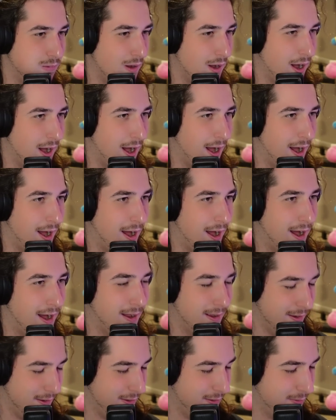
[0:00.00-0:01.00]

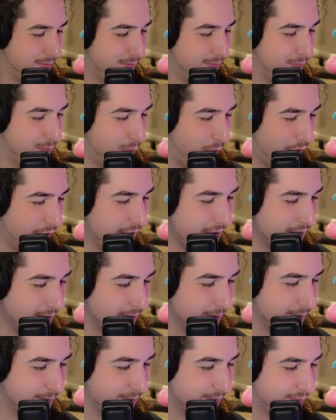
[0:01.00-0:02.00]
Buddy?
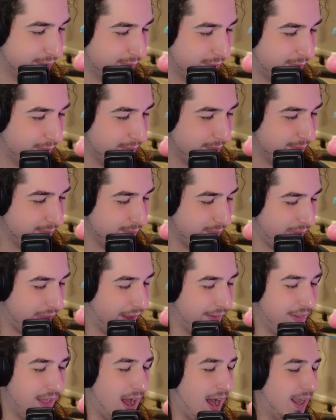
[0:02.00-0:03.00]

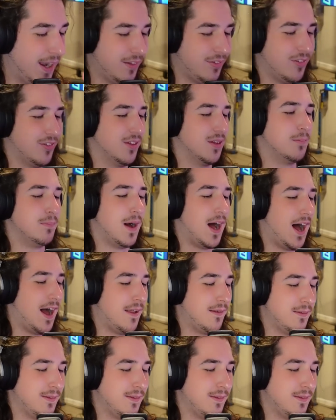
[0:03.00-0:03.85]
Nah, this is a bot.